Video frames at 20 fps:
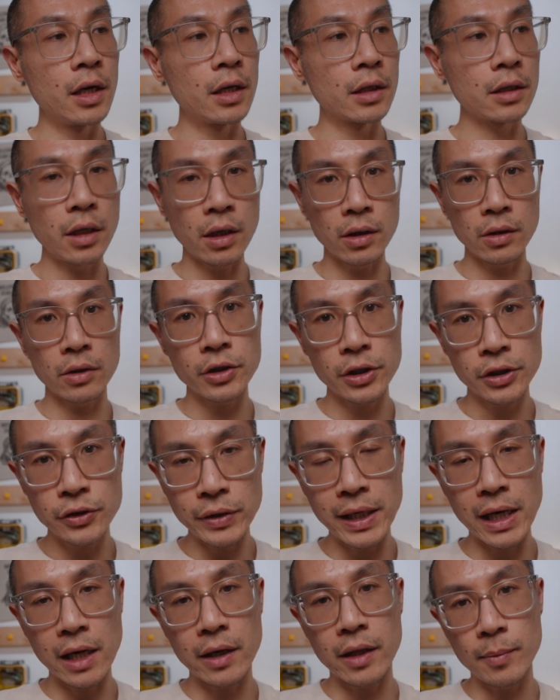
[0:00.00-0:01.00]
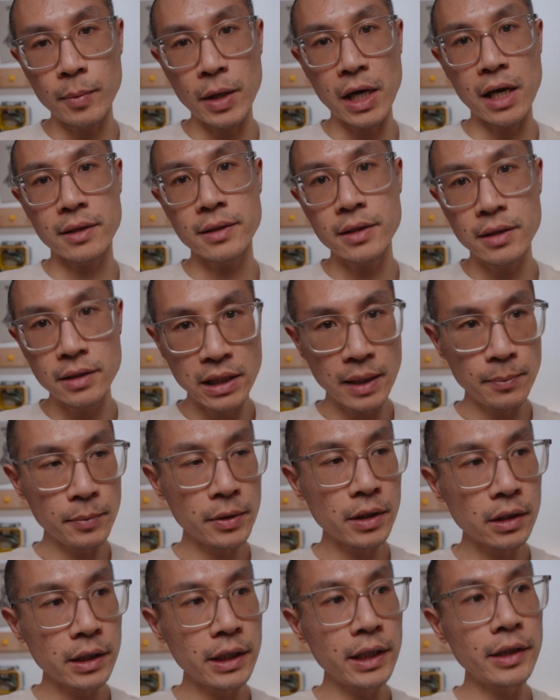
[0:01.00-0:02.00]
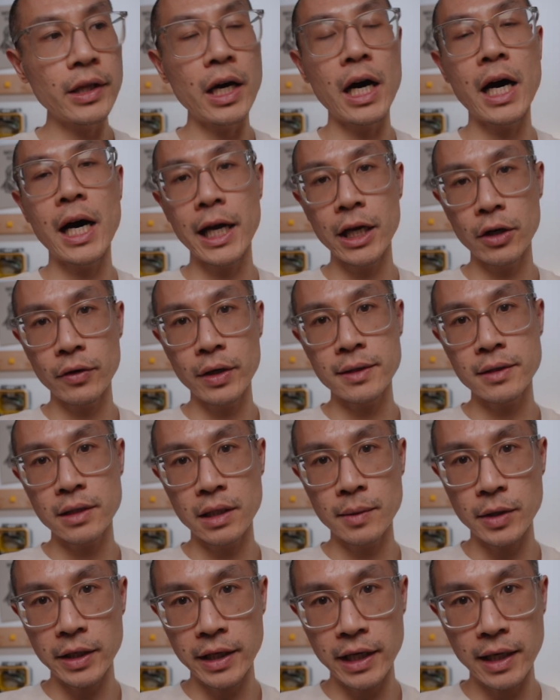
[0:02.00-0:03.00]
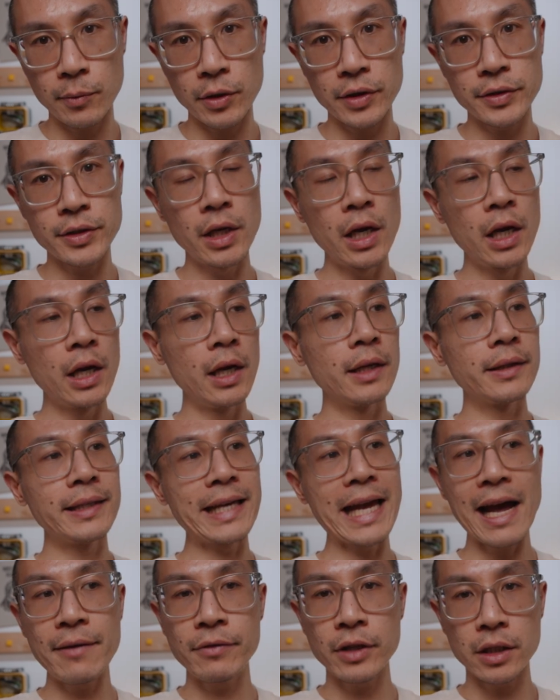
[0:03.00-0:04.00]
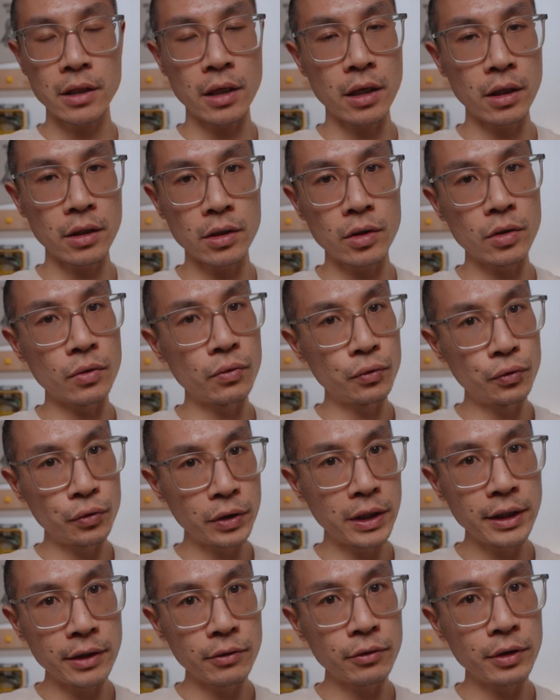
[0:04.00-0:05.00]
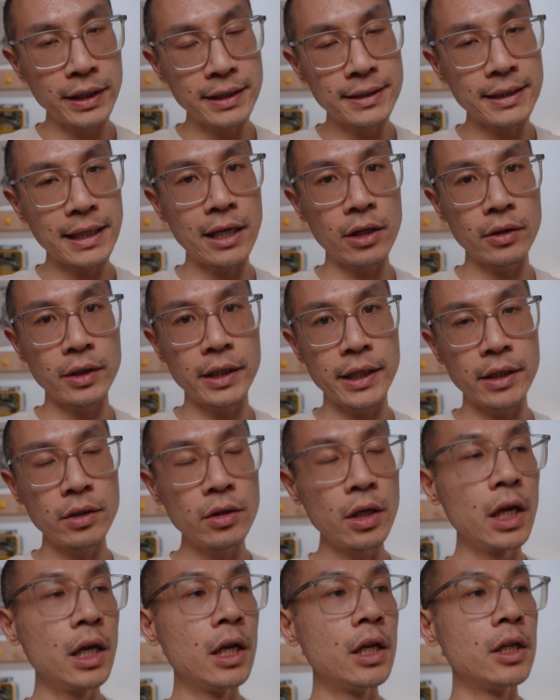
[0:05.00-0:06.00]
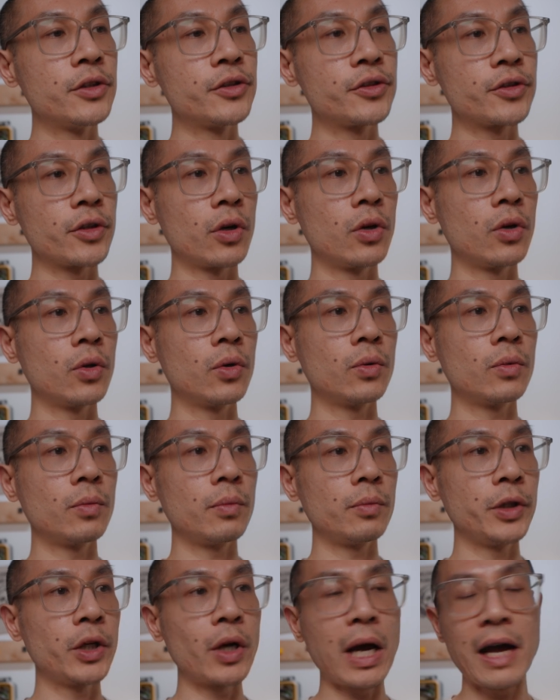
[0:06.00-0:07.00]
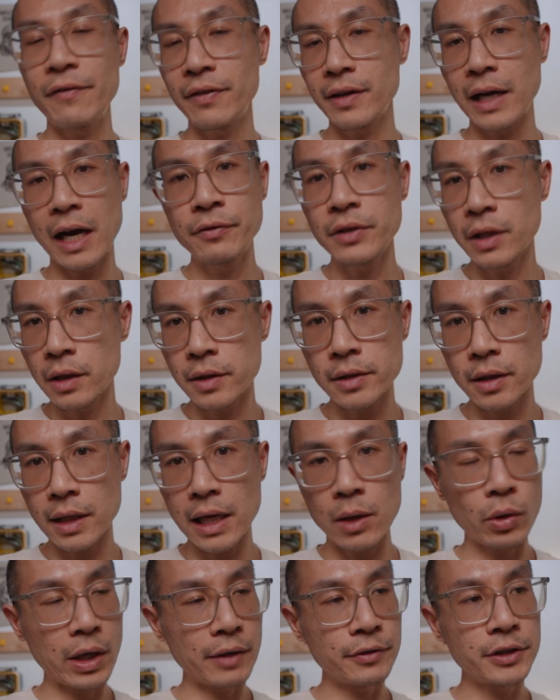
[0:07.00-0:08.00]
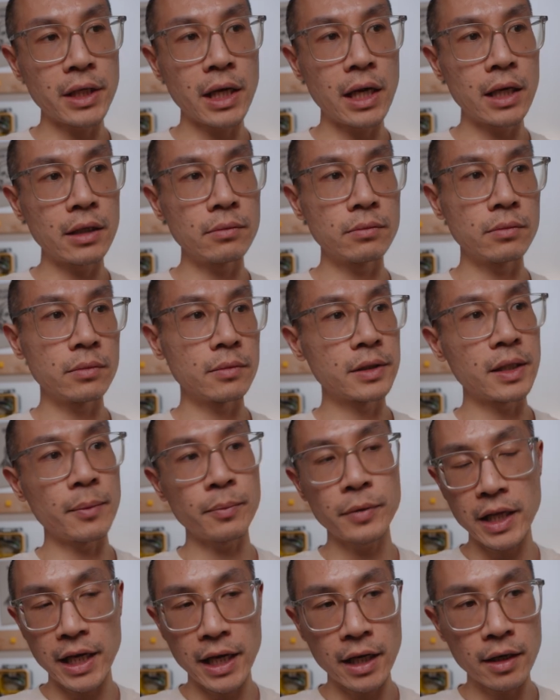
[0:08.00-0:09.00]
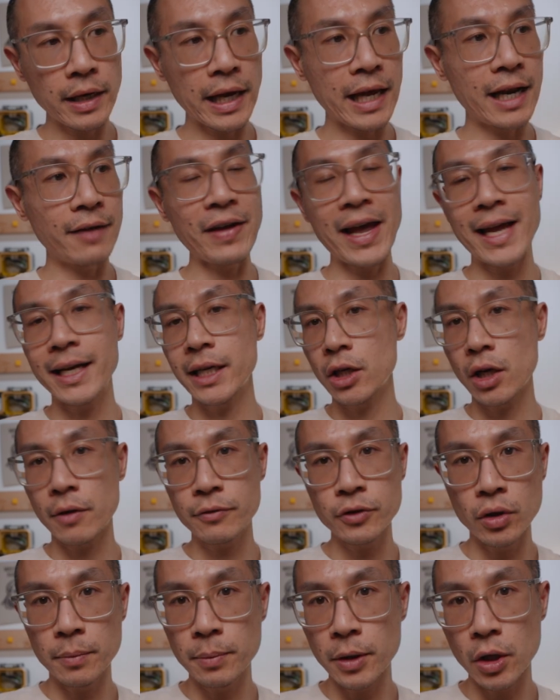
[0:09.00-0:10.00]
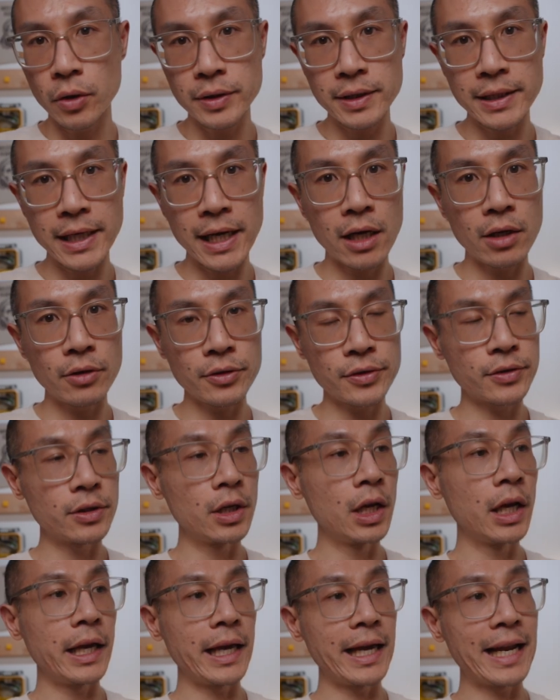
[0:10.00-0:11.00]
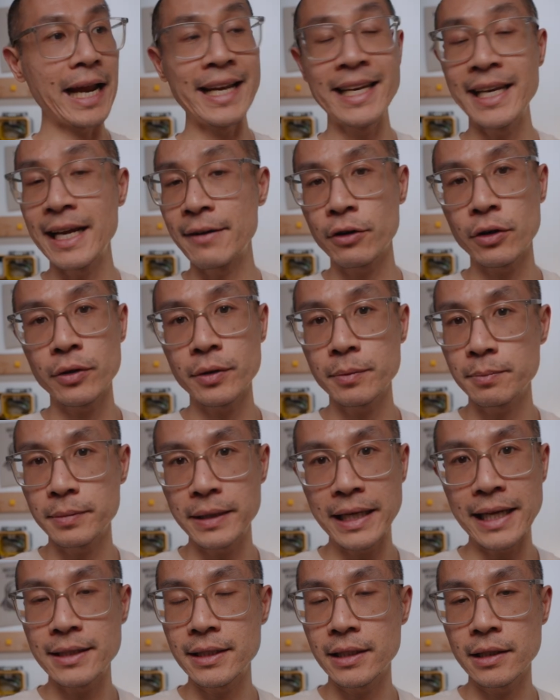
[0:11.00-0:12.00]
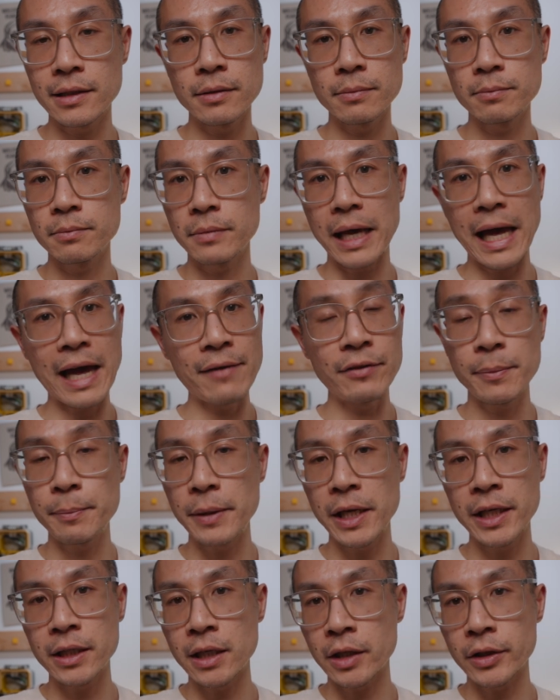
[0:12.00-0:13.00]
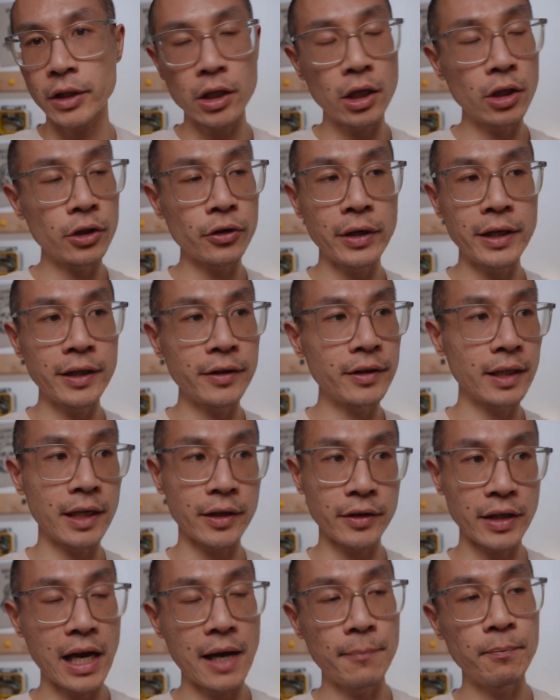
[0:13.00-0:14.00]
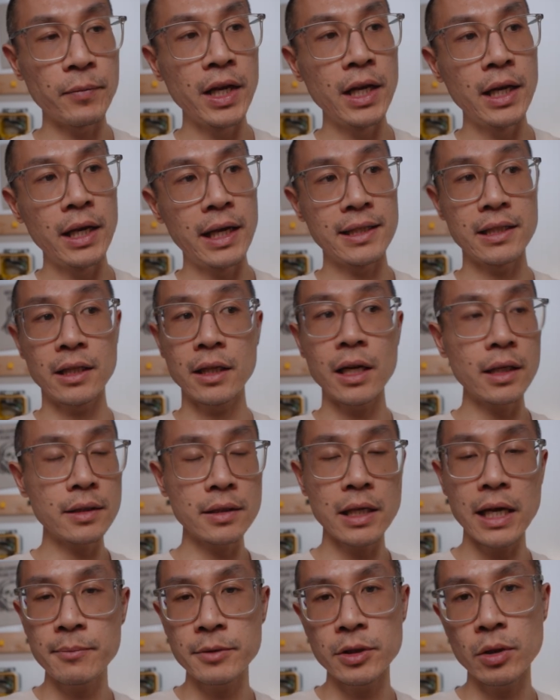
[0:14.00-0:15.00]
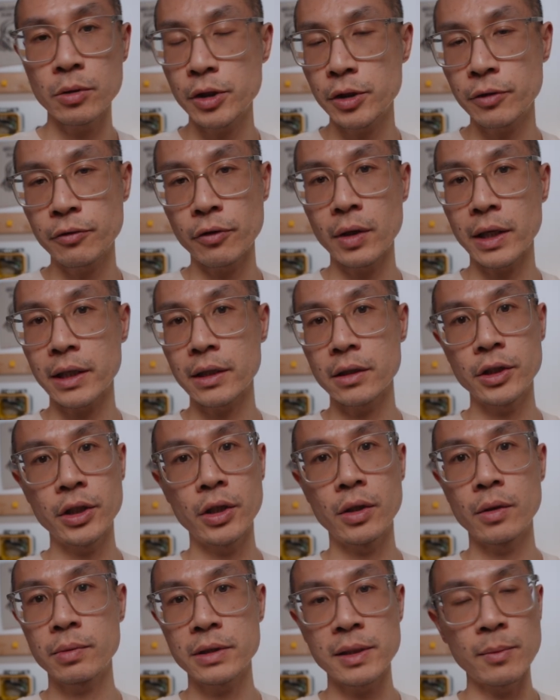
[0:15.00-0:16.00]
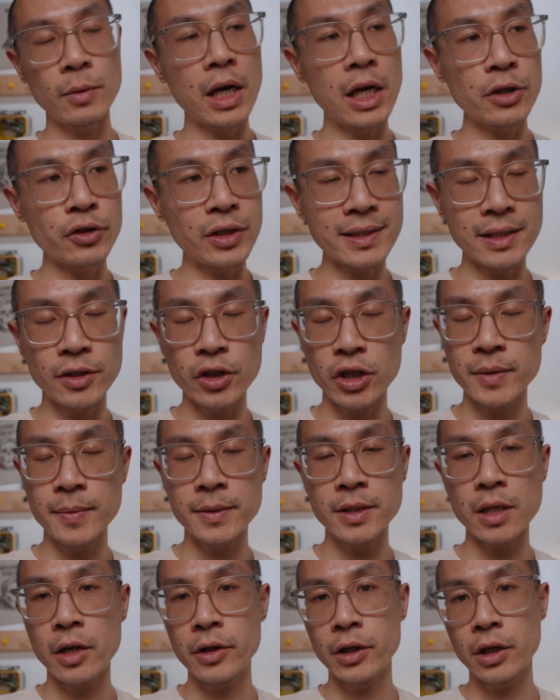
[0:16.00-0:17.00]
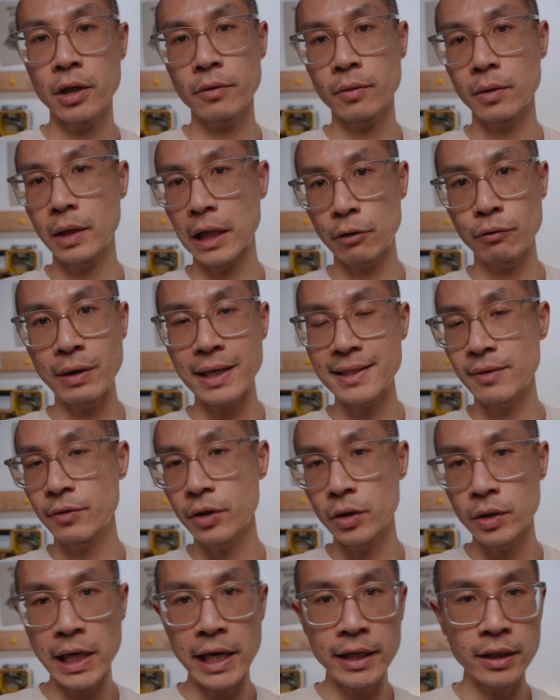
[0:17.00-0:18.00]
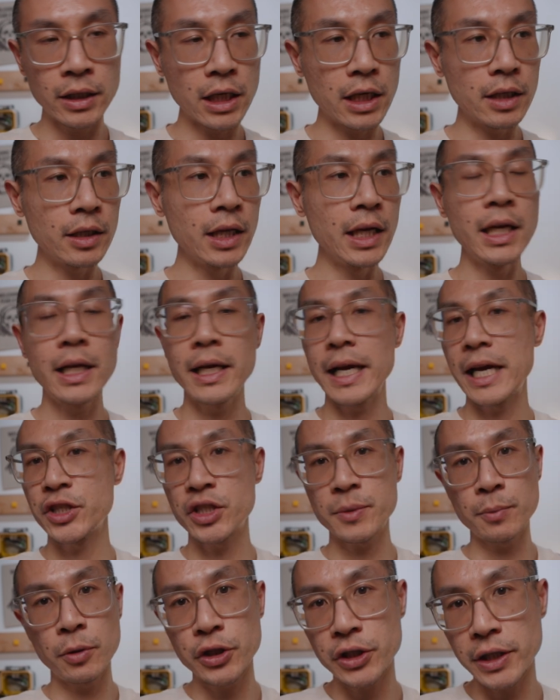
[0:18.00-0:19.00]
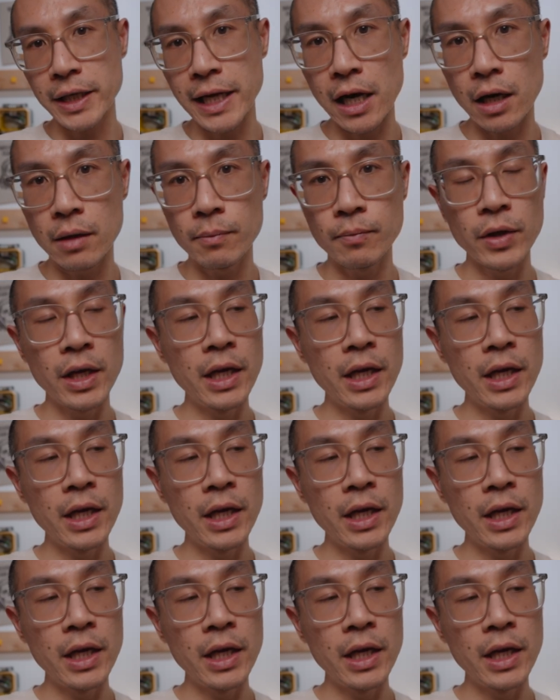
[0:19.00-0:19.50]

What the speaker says: color straight out of the box. Typically, the higher-end cinema cameras, they have the color really dialed in. So, you know, I've done this a lot where I've shot something and I've handed it off to a post house and I never get to have an opinion on the color or anything like that. And a lot of times they'll just throw like, you know, some contrast adjustments on there, like a Rec 709 LUT, and just push it out.